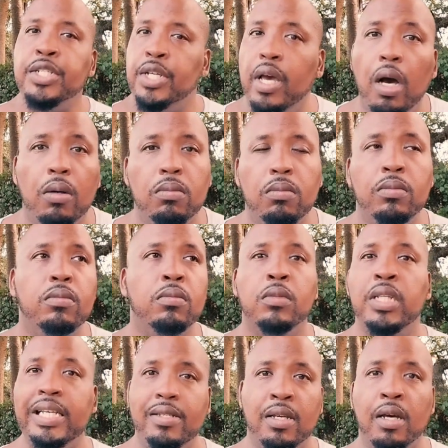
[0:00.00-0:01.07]
to help
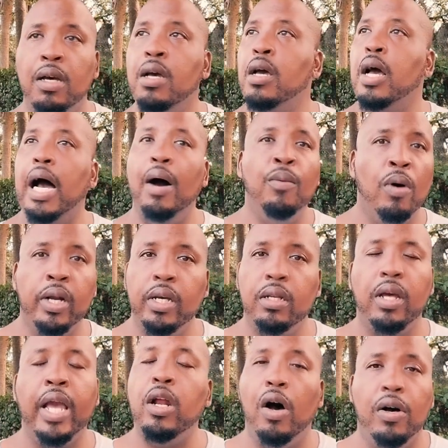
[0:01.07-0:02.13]
Lisa, I want
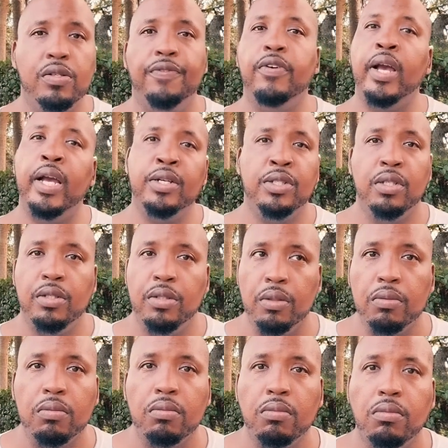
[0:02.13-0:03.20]
it, and also for Angela
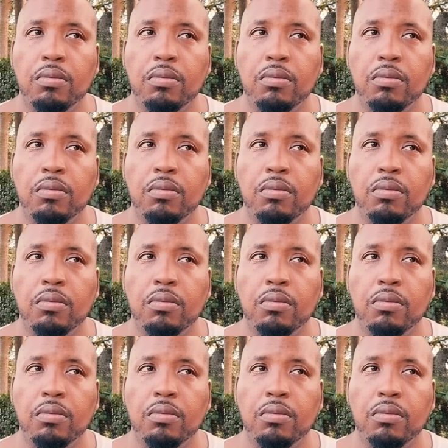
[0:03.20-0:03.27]
too.